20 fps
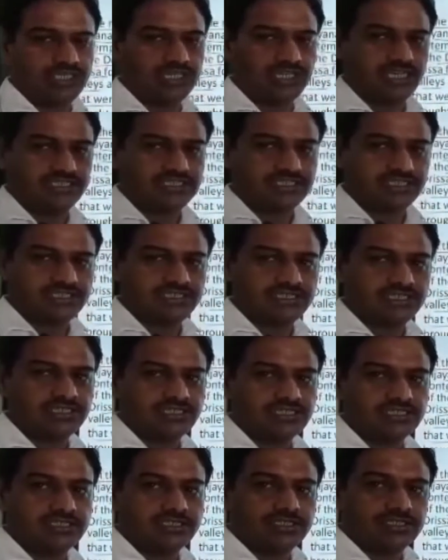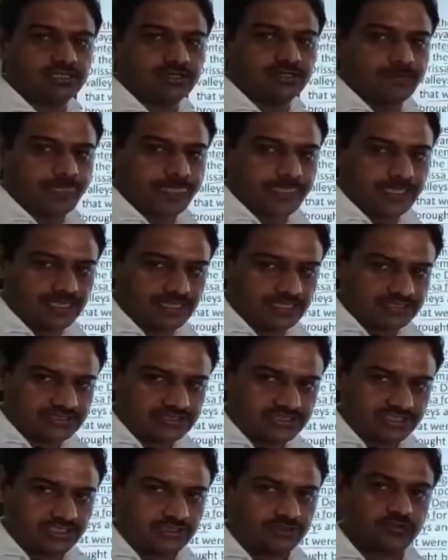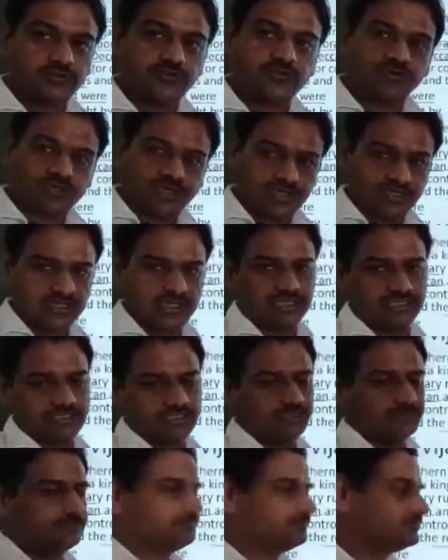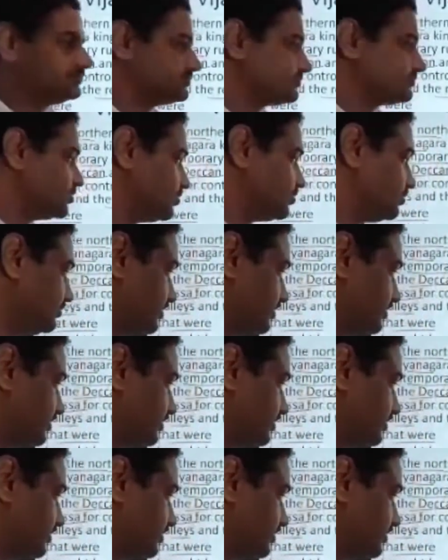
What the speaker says: lies in the state of Karnataka. So